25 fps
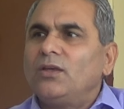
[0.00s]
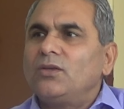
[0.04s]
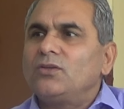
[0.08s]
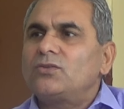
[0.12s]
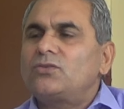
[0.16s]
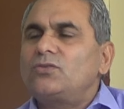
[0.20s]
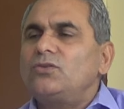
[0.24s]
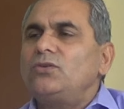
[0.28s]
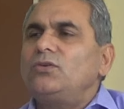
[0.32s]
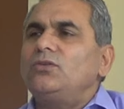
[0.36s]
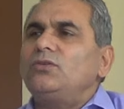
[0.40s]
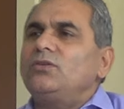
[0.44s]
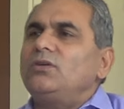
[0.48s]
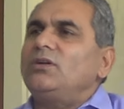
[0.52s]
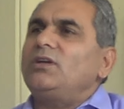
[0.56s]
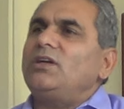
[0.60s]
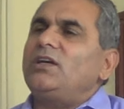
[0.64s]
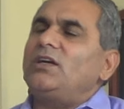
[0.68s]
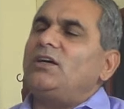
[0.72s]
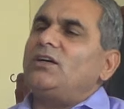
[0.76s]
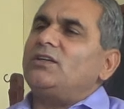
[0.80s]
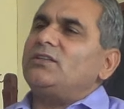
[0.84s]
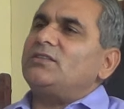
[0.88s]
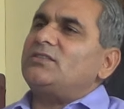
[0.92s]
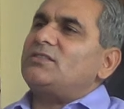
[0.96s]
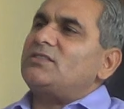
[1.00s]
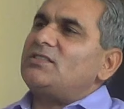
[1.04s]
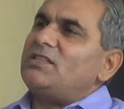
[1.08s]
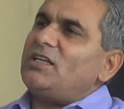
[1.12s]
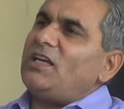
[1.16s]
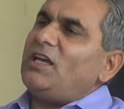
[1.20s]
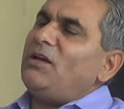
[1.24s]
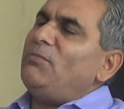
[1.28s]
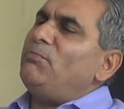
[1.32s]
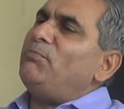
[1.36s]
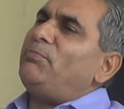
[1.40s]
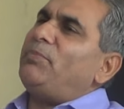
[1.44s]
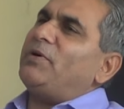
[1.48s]
So
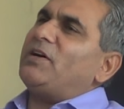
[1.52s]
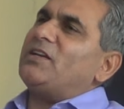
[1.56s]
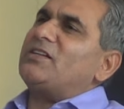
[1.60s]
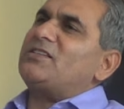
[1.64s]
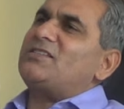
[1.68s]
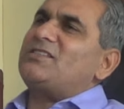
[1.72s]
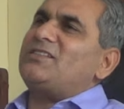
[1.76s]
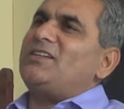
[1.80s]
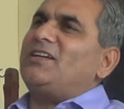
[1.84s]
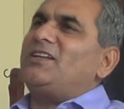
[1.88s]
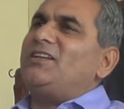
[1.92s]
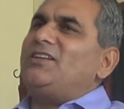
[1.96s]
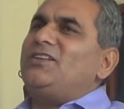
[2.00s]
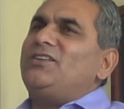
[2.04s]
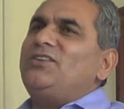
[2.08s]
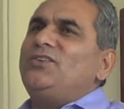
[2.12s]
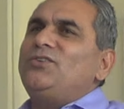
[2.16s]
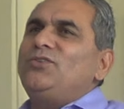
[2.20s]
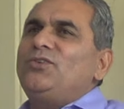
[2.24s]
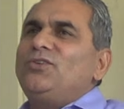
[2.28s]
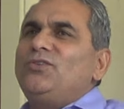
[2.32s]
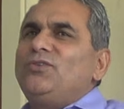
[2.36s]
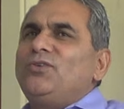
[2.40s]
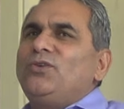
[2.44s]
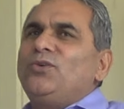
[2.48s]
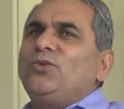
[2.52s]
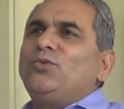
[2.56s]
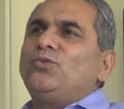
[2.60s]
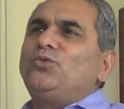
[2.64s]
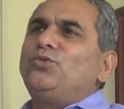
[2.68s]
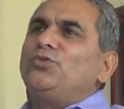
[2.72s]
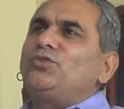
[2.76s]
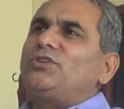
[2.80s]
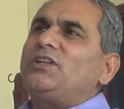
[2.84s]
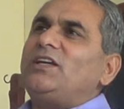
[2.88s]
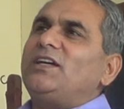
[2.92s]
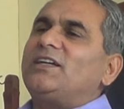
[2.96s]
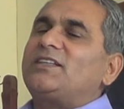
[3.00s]
same person
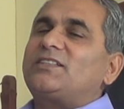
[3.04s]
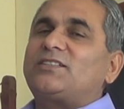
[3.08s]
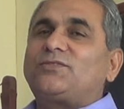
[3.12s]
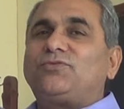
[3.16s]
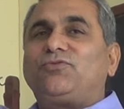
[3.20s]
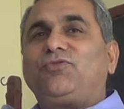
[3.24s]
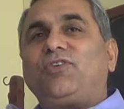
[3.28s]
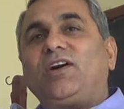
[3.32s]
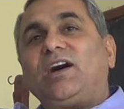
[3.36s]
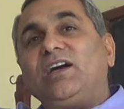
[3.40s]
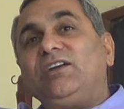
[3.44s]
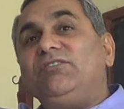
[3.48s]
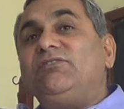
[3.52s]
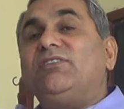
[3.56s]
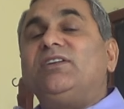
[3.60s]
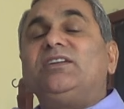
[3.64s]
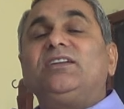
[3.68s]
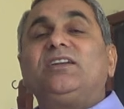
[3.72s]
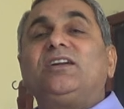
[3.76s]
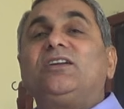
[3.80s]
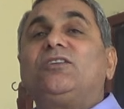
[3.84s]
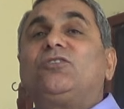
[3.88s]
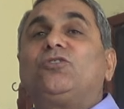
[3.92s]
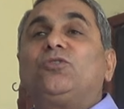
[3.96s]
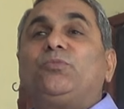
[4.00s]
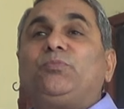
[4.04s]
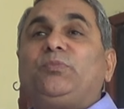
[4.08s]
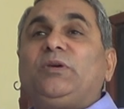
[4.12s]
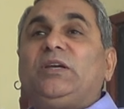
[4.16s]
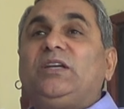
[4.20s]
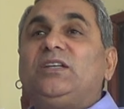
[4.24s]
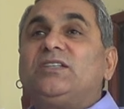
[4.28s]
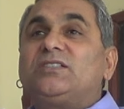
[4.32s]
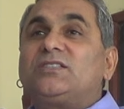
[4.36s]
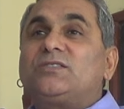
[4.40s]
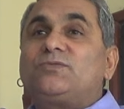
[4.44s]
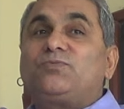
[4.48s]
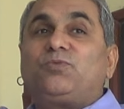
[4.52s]
who takes 500
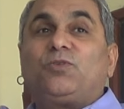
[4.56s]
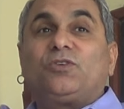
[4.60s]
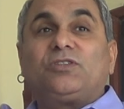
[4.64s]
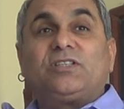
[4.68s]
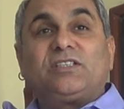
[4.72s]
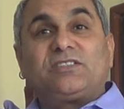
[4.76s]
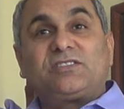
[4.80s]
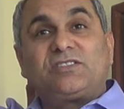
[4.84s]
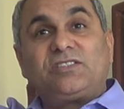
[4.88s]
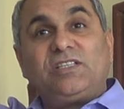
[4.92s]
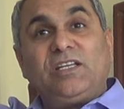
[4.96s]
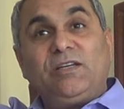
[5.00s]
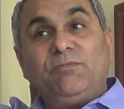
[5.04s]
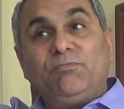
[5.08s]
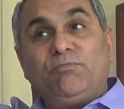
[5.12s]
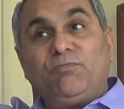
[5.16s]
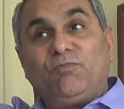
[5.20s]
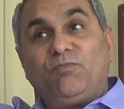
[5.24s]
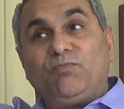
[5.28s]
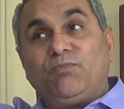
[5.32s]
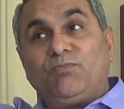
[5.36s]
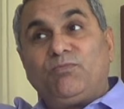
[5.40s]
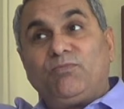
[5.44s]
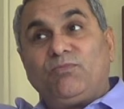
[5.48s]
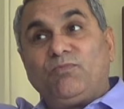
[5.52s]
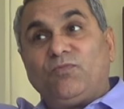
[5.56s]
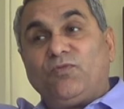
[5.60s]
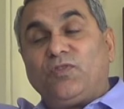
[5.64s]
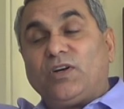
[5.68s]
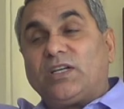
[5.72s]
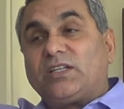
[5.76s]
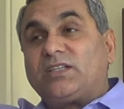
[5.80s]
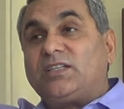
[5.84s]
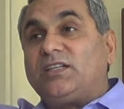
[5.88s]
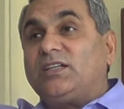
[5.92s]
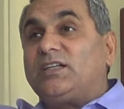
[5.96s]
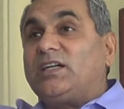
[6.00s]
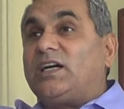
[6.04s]
rupees for the same
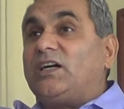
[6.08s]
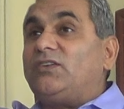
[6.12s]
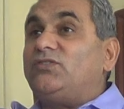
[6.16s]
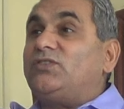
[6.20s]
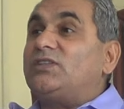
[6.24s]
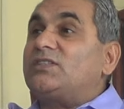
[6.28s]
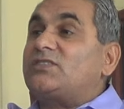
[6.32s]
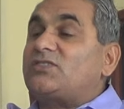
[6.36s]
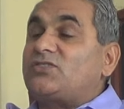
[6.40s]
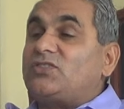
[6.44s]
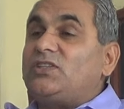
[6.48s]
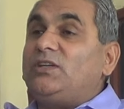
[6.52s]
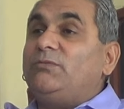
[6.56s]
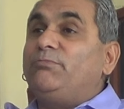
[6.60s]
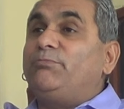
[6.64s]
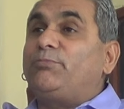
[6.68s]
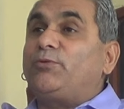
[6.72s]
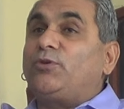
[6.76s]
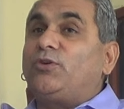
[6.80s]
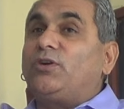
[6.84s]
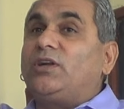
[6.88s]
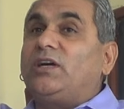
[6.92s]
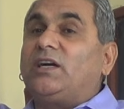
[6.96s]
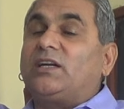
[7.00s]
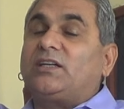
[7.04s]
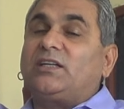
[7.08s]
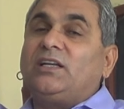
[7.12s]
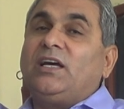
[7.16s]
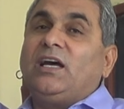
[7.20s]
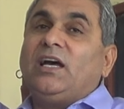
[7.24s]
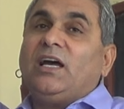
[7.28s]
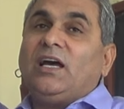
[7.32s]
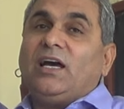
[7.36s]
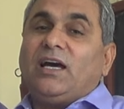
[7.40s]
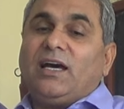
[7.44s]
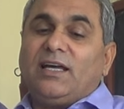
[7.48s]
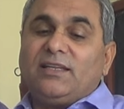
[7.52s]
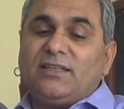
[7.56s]
working hours, same product,
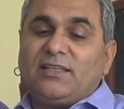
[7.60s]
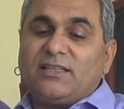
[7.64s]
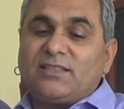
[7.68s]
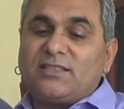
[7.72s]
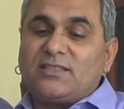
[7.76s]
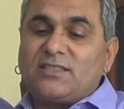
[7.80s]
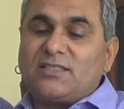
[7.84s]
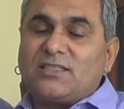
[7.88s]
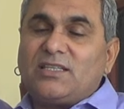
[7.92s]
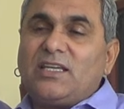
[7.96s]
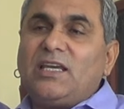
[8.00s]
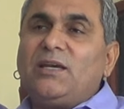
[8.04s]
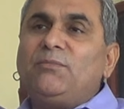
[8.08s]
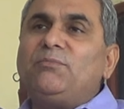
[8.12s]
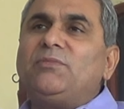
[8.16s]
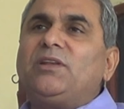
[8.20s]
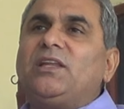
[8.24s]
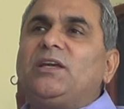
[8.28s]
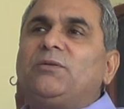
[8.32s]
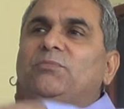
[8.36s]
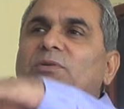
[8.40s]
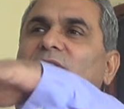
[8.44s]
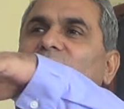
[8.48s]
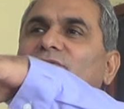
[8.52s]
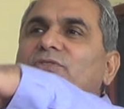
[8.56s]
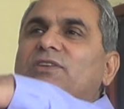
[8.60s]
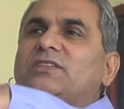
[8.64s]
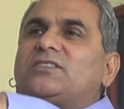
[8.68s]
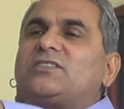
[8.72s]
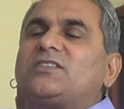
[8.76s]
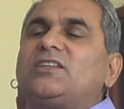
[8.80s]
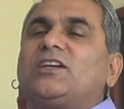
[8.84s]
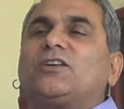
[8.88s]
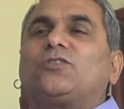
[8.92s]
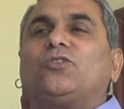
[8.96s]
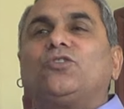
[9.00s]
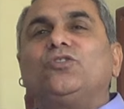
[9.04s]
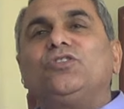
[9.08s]
and the same labor which
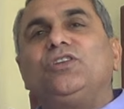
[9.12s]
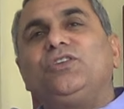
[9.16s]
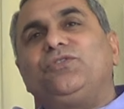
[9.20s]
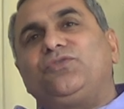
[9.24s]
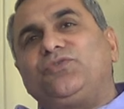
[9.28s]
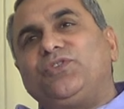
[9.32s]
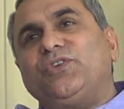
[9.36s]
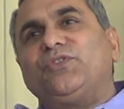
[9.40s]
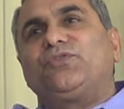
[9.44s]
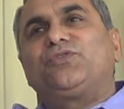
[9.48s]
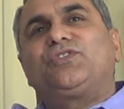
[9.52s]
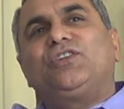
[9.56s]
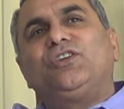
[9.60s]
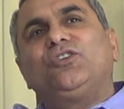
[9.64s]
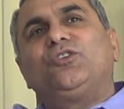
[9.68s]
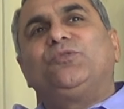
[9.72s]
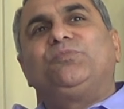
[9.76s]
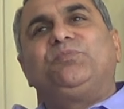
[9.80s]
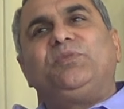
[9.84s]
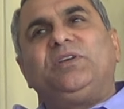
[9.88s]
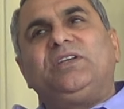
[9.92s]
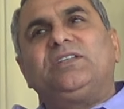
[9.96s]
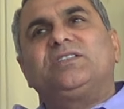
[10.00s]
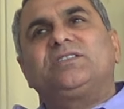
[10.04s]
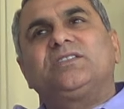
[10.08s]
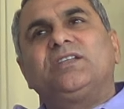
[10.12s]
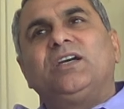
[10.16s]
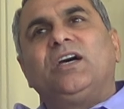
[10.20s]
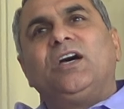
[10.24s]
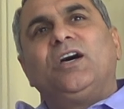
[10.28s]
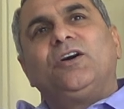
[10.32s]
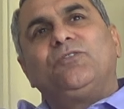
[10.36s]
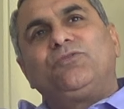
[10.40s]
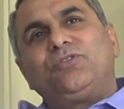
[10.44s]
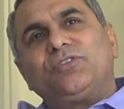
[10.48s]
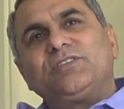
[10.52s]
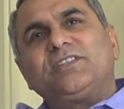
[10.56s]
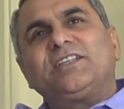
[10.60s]
take only 50 rupees
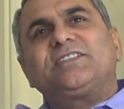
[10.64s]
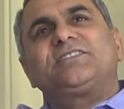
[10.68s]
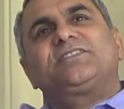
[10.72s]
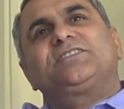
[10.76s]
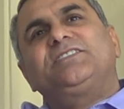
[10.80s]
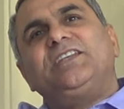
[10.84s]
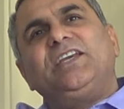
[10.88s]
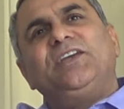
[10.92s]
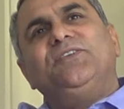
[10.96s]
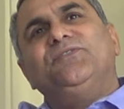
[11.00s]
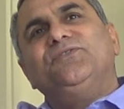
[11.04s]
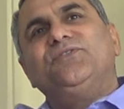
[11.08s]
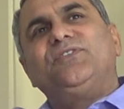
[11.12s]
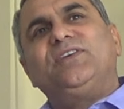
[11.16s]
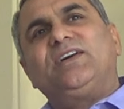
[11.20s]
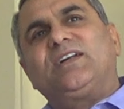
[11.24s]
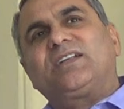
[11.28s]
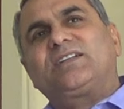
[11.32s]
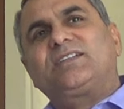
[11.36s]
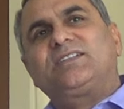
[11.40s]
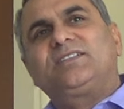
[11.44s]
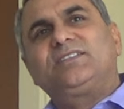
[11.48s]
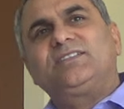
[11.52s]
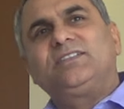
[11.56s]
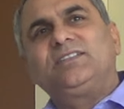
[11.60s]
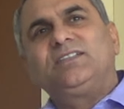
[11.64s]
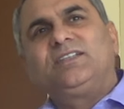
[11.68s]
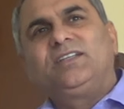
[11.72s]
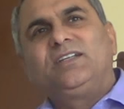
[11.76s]
for the same work.